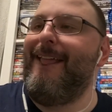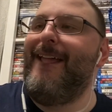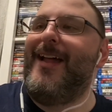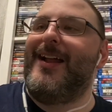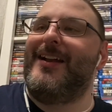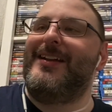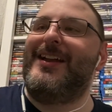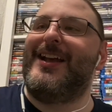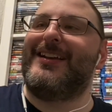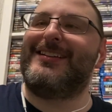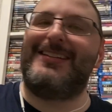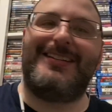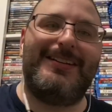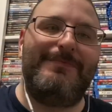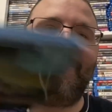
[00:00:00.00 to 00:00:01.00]

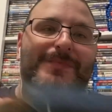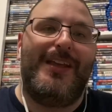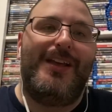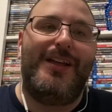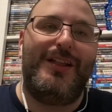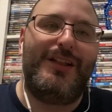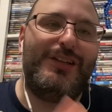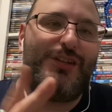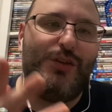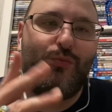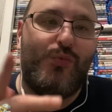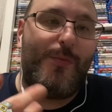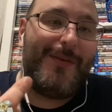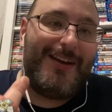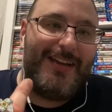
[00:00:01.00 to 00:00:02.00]
Next, this is
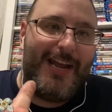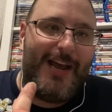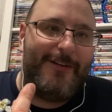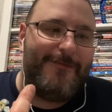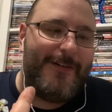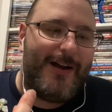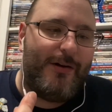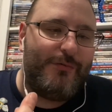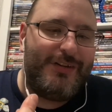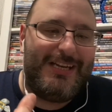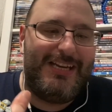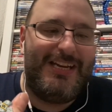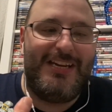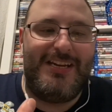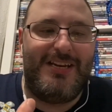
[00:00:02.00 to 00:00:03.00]
what my dad found.
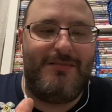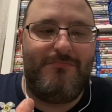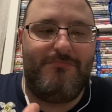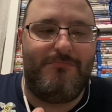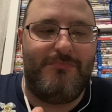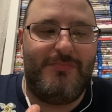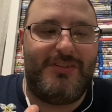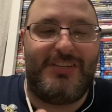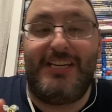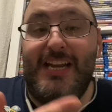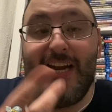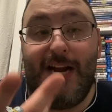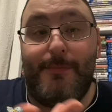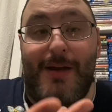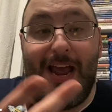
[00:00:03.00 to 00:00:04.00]
He didn't see
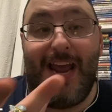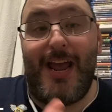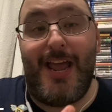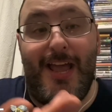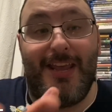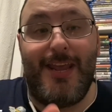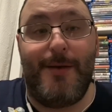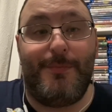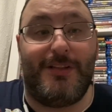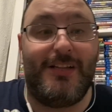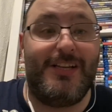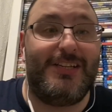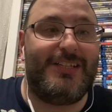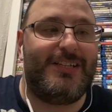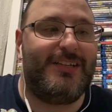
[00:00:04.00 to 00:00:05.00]
it. I gave him a
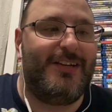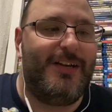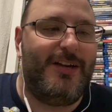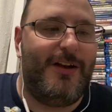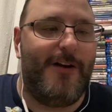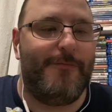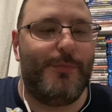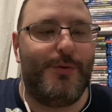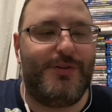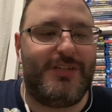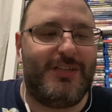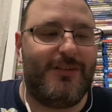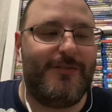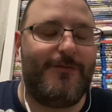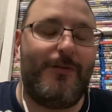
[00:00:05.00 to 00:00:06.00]
list of movies
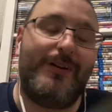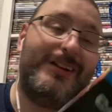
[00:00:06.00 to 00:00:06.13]
to look for.